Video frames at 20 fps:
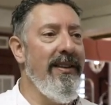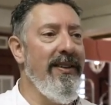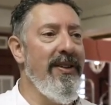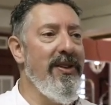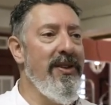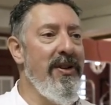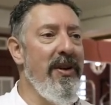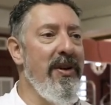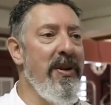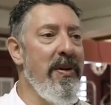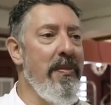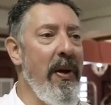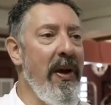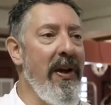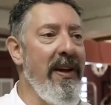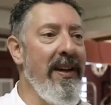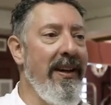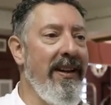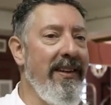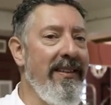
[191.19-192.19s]
still the
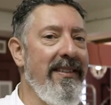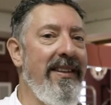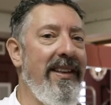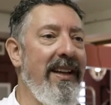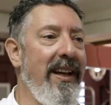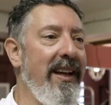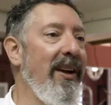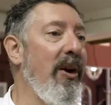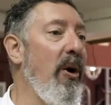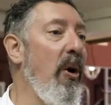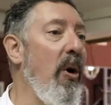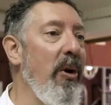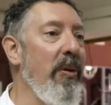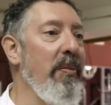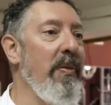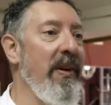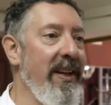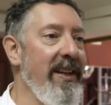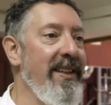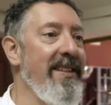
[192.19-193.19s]
baking thing
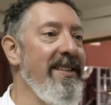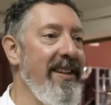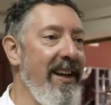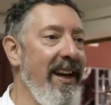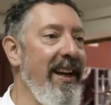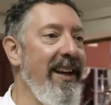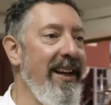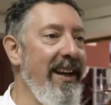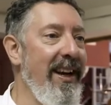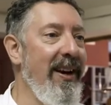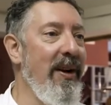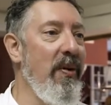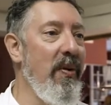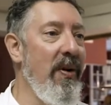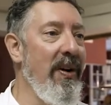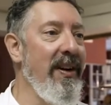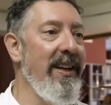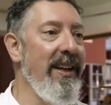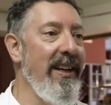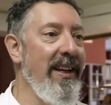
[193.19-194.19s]
called me and said, you know
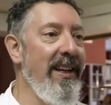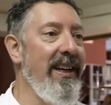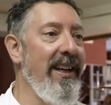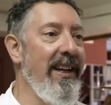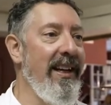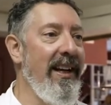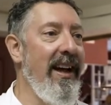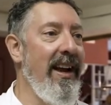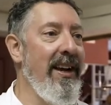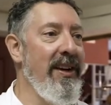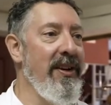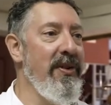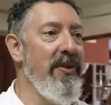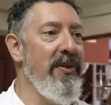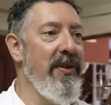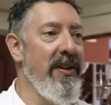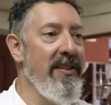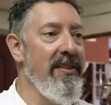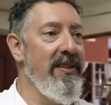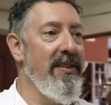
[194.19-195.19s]
what, you got to
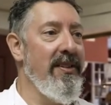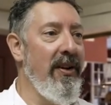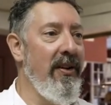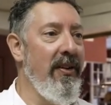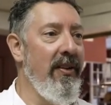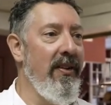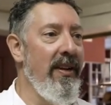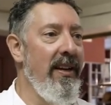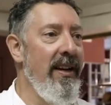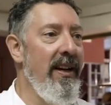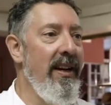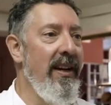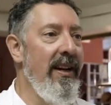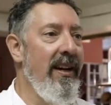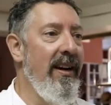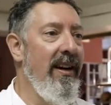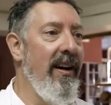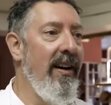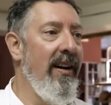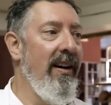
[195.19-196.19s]
do this. So
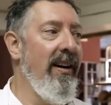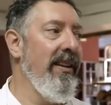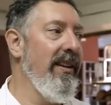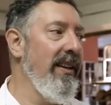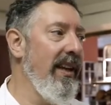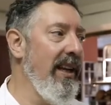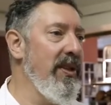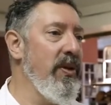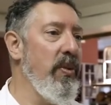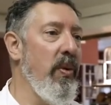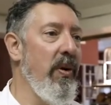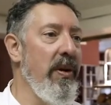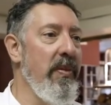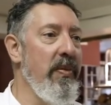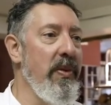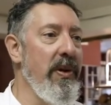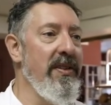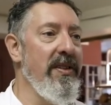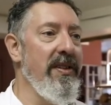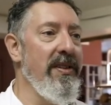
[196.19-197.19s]
that's where the
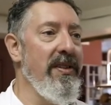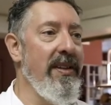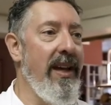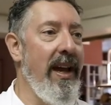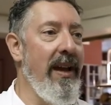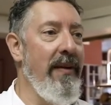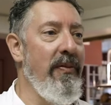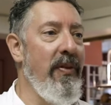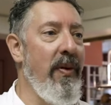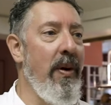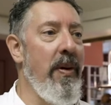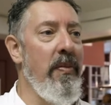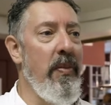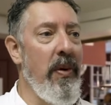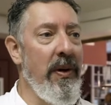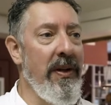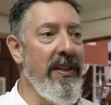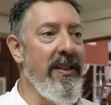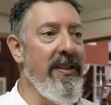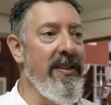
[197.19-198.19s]
business came from,
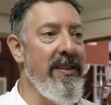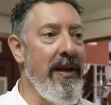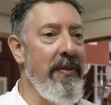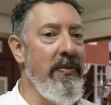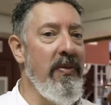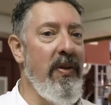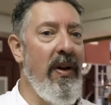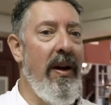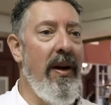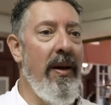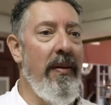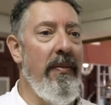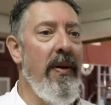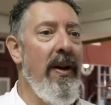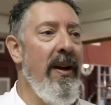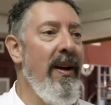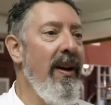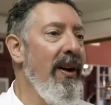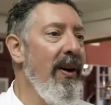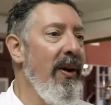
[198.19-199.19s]
but at the same time,
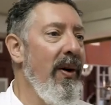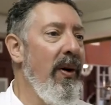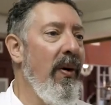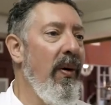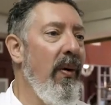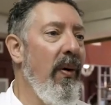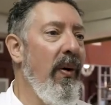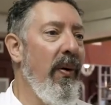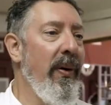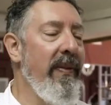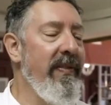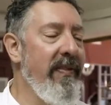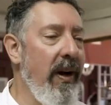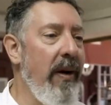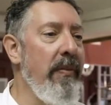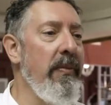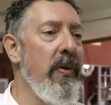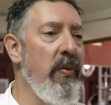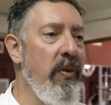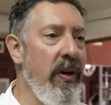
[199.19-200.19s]
we've
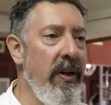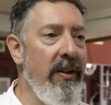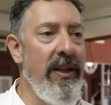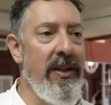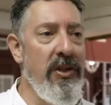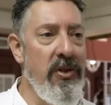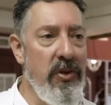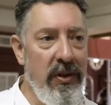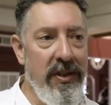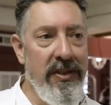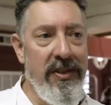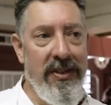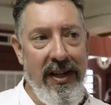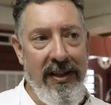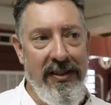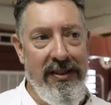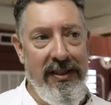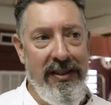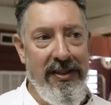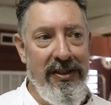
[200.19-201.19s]
come to really enjoy
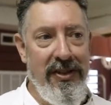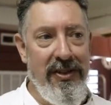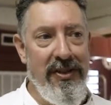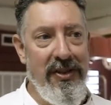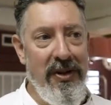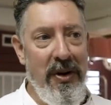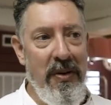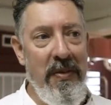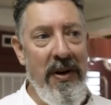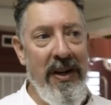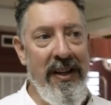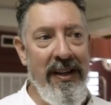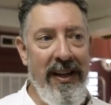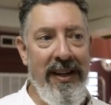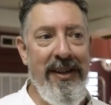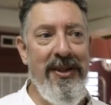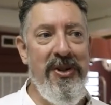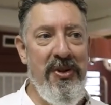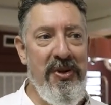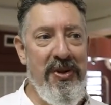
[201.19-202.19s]
Sussex. There's so many
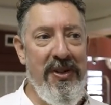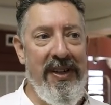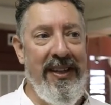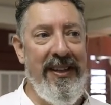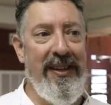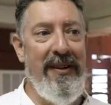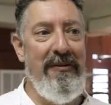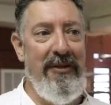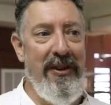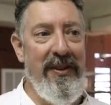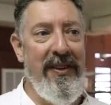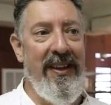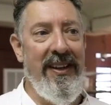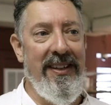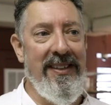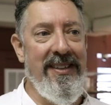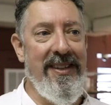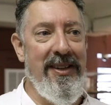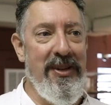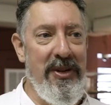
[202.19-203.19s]
interesting different
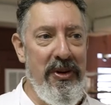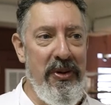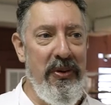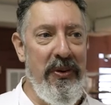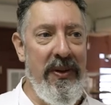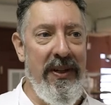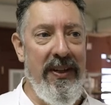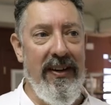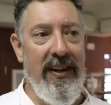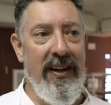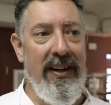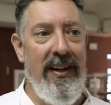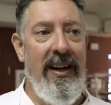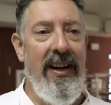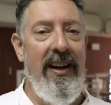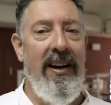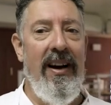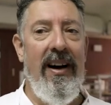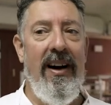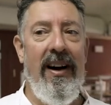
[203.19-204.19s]
things to do here.
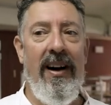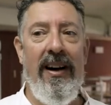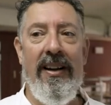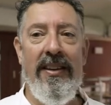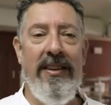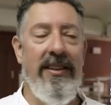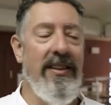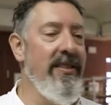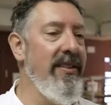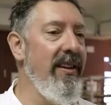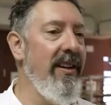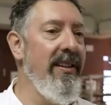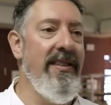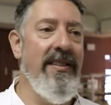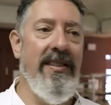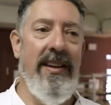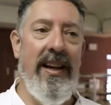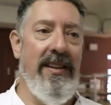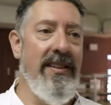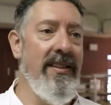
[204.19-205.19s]
The
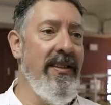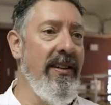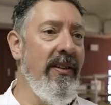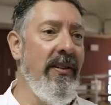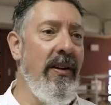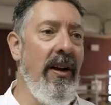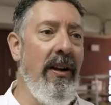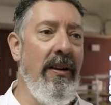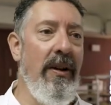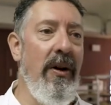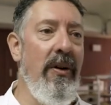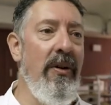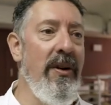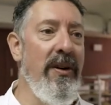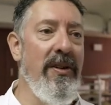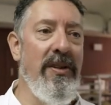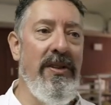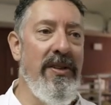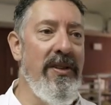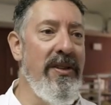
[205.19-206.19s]
sunsets alone
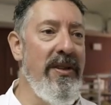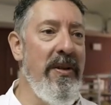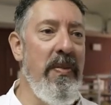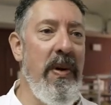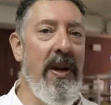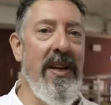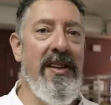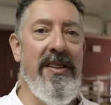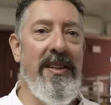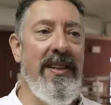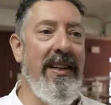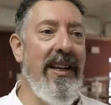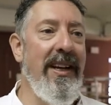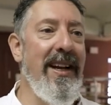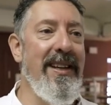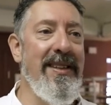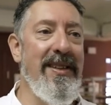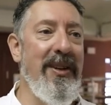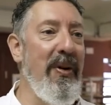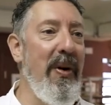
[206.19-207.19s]
are just amazing, and
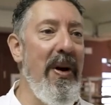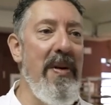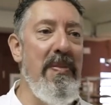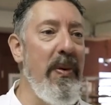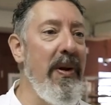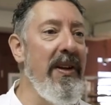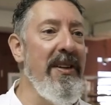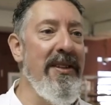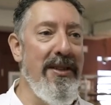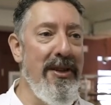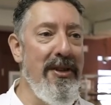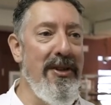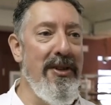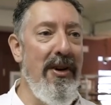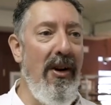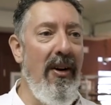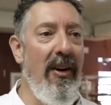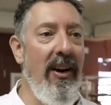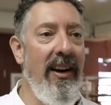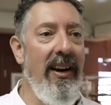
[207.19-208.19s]
that's a great place to
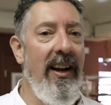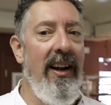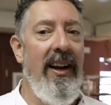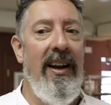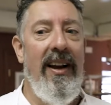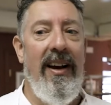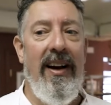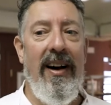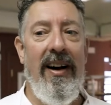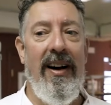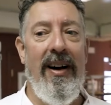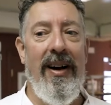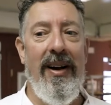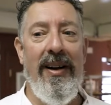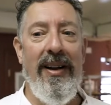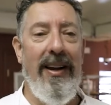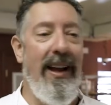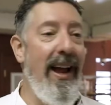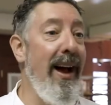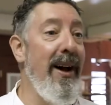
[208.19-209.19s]
start.
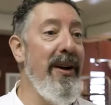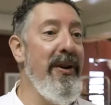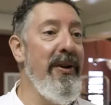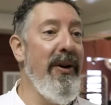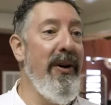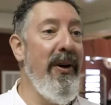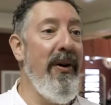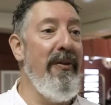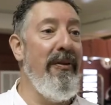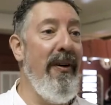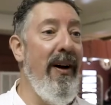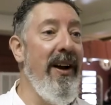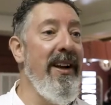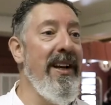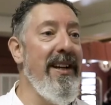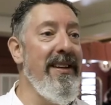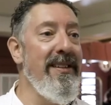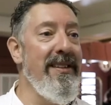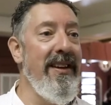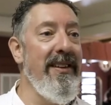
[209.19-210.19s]
How you go find
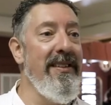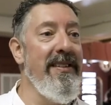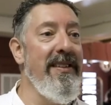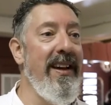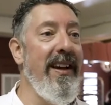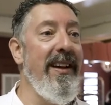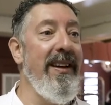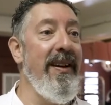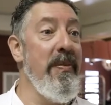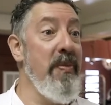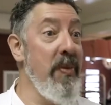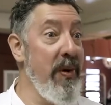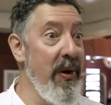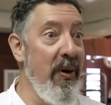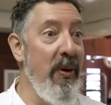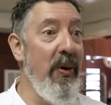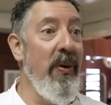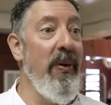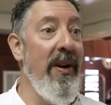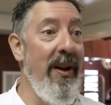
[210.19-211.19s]
that sunset can be
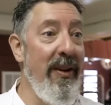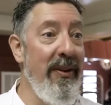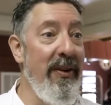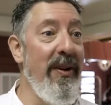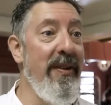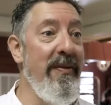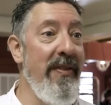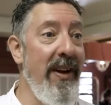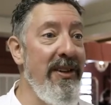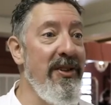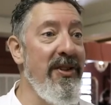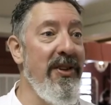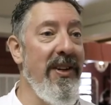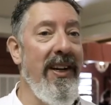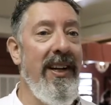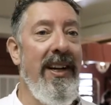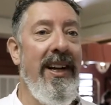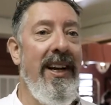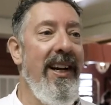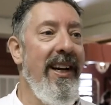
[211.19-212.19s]
a whole nother adventure.
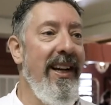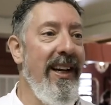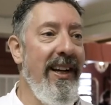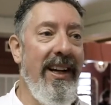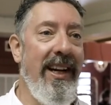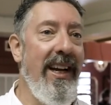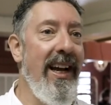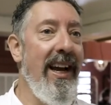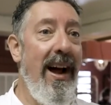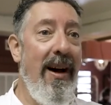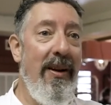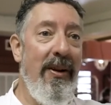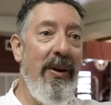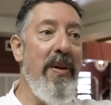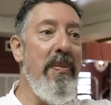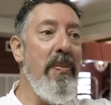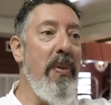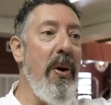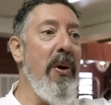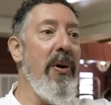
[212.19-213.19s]
You can get out
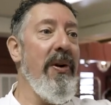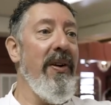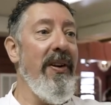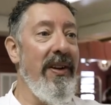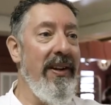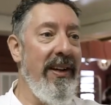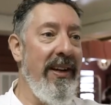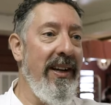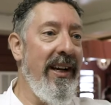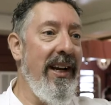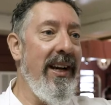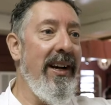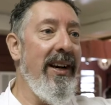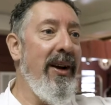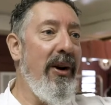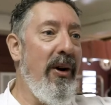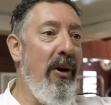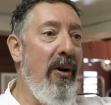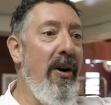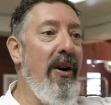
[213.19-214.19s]
on a boat, you can get in
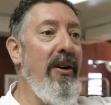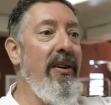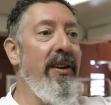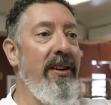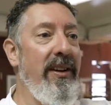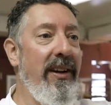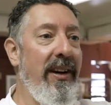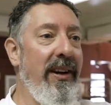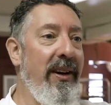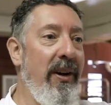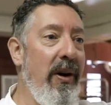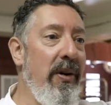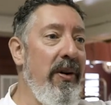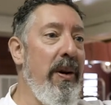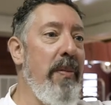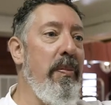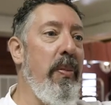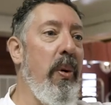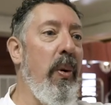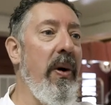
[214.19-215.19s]
a car, you can go
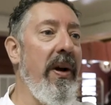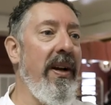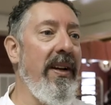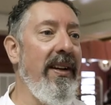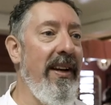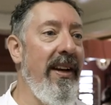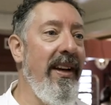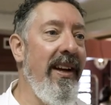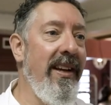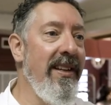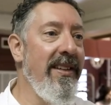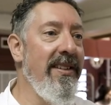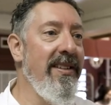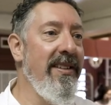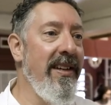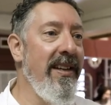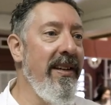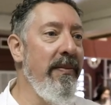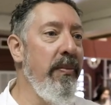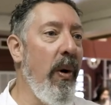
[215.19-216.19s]
to the point and
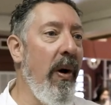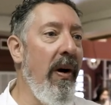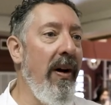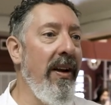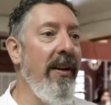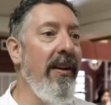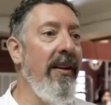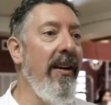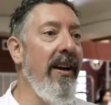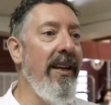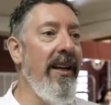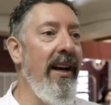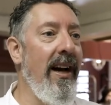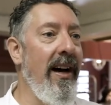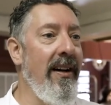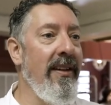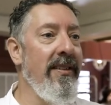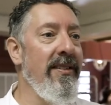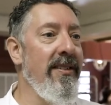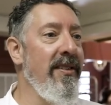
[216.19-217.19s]
see behind the
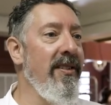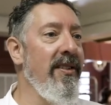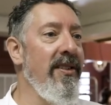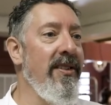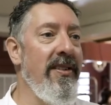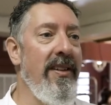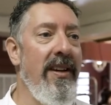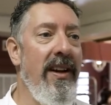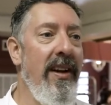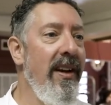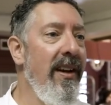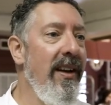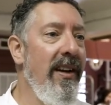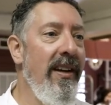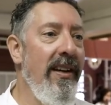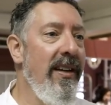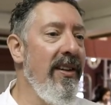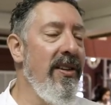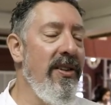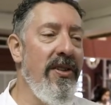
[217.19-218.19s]
lighthouse.
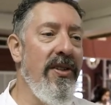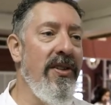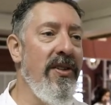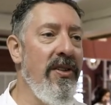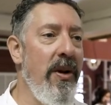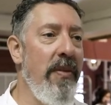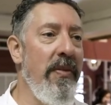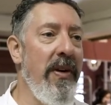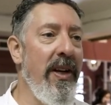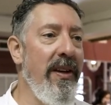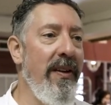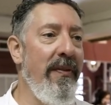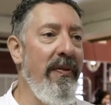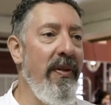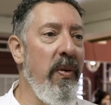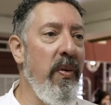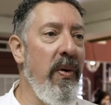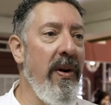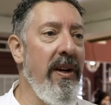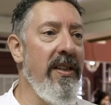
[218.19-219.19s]
There's just so many
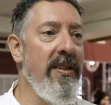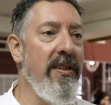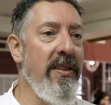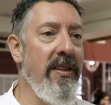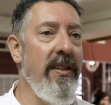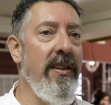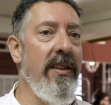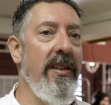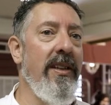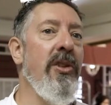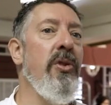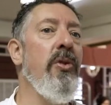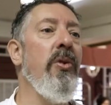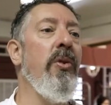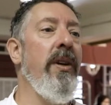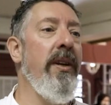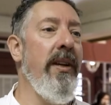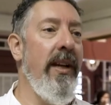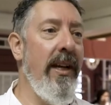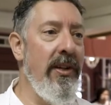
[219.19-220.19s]
different ways to
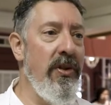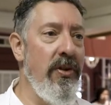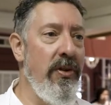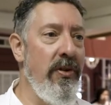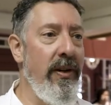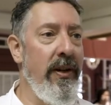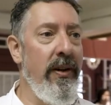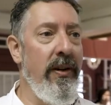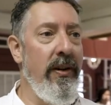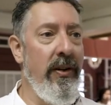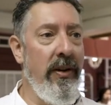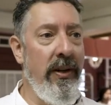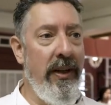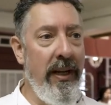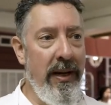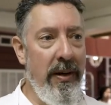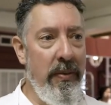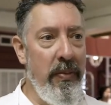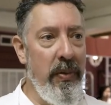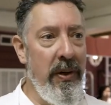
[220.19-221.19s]
enjoy nature here. Or
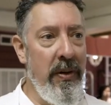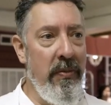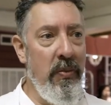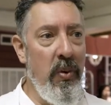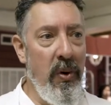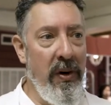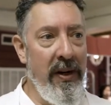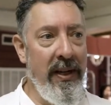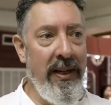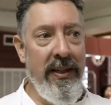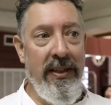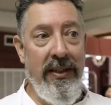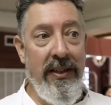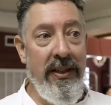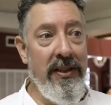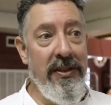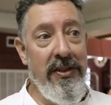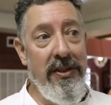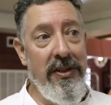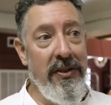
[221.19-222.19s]
get up in the morning and you
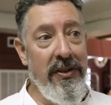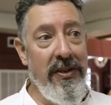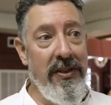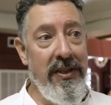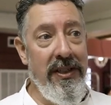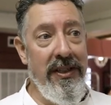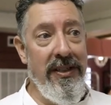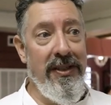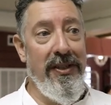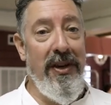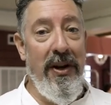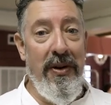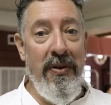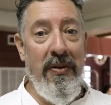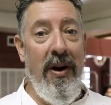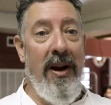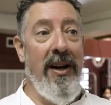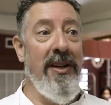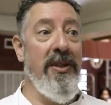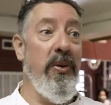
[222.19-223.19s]
can still see the
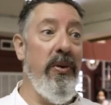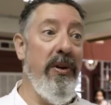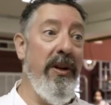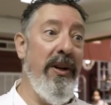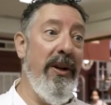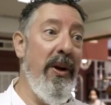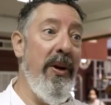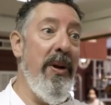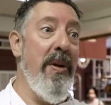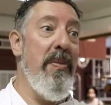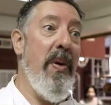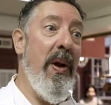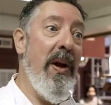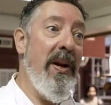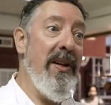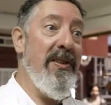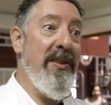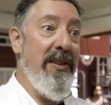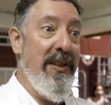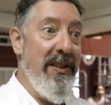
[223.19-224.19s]
sunrise, or you can go to the
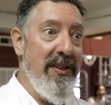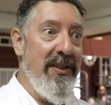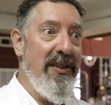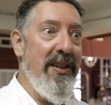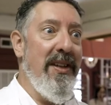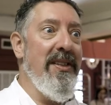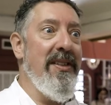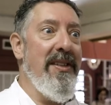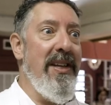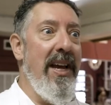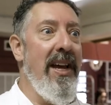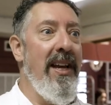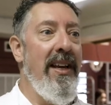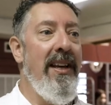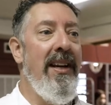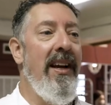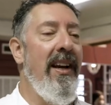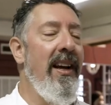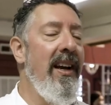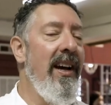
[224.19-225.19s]
bay and see the
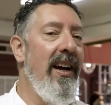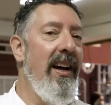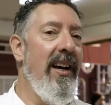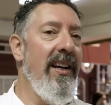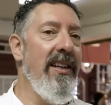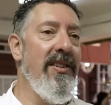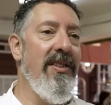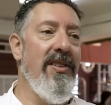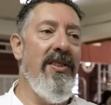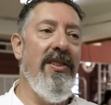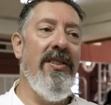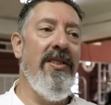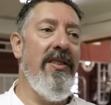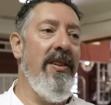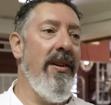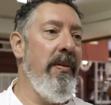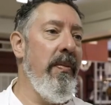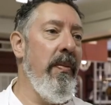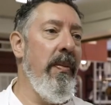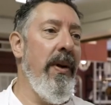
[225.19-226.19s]
sunset. It's
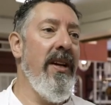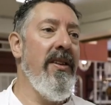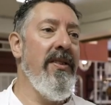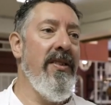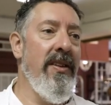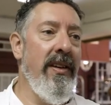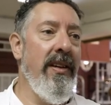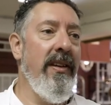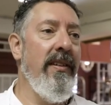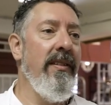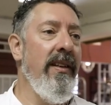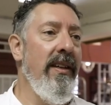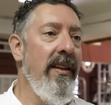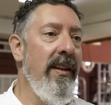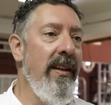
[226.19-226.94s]
just an amazing